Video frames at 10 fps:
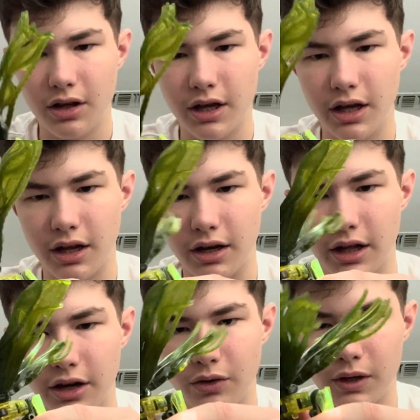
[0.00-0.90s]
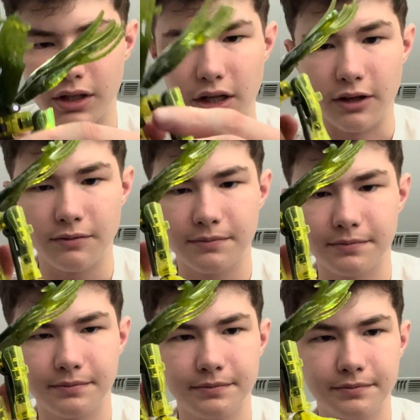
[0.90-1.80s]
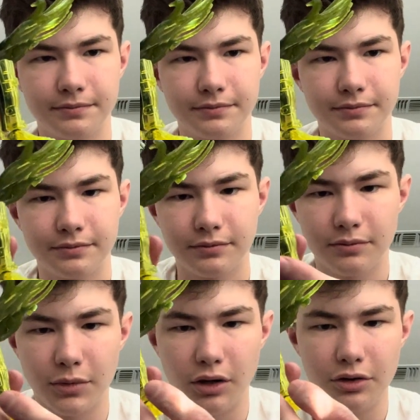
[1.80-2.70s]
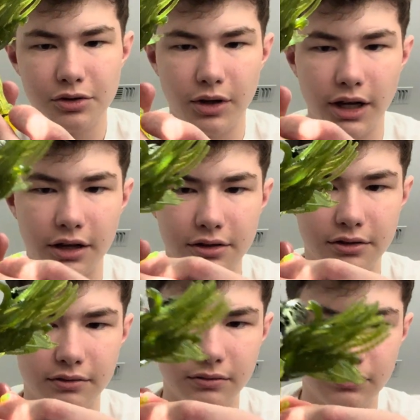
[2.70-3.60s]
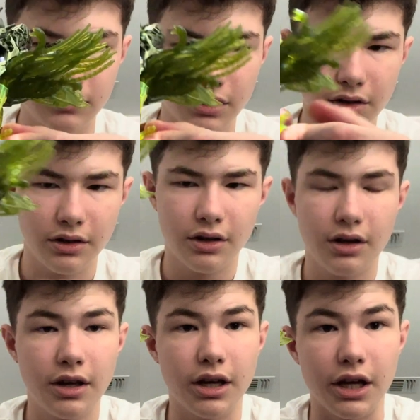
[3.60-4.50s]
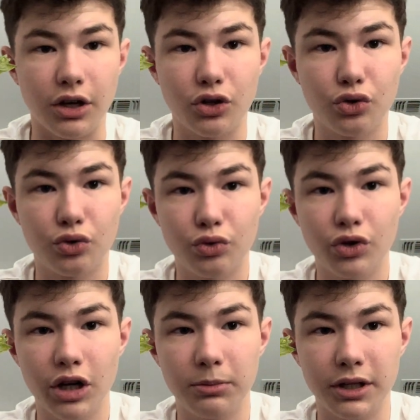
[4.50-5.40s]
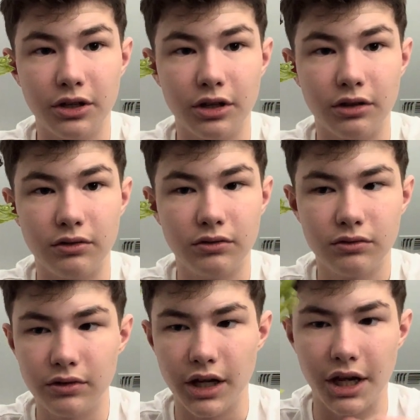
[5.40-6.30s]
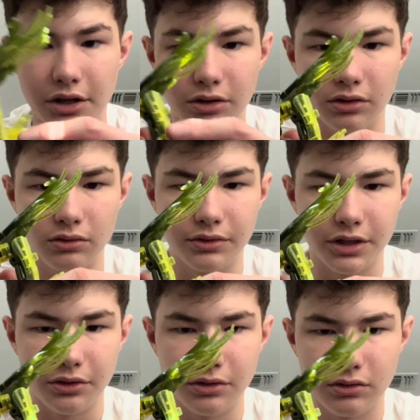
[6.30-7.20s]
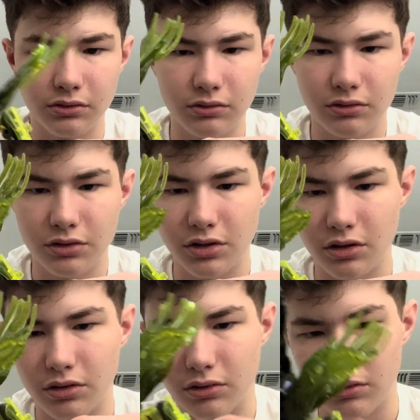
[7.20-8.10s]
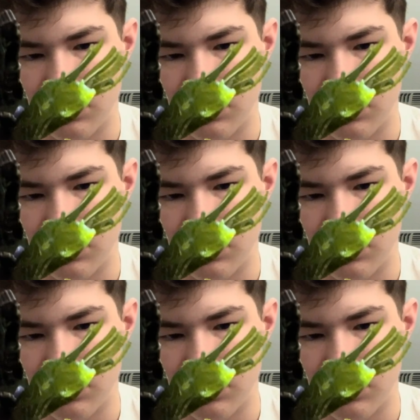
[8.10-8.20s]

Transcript: and 90 degree at the knee. But it also has incredibly good ankle tilt. So,